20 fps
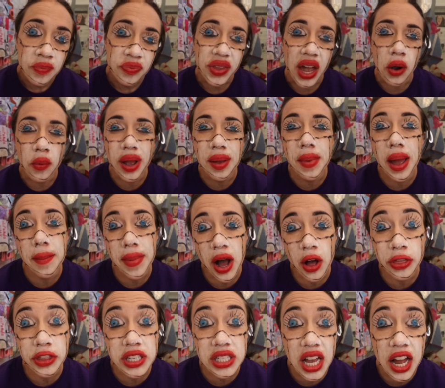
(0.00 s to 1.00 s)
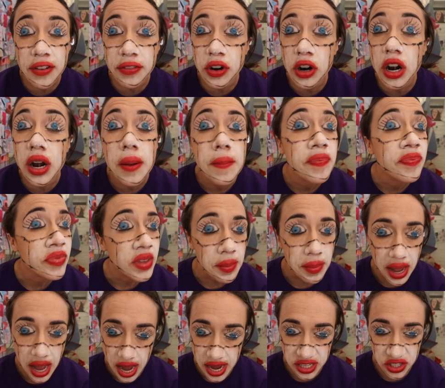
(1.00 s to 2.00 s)
that way my mouth is covered,
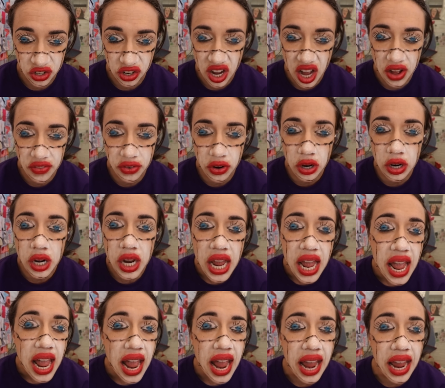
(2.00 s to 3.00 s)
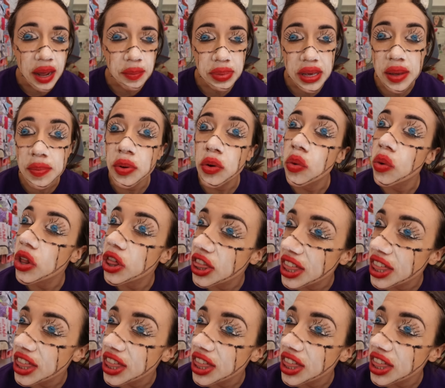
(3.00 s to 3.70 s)
my eyes are covered, and people will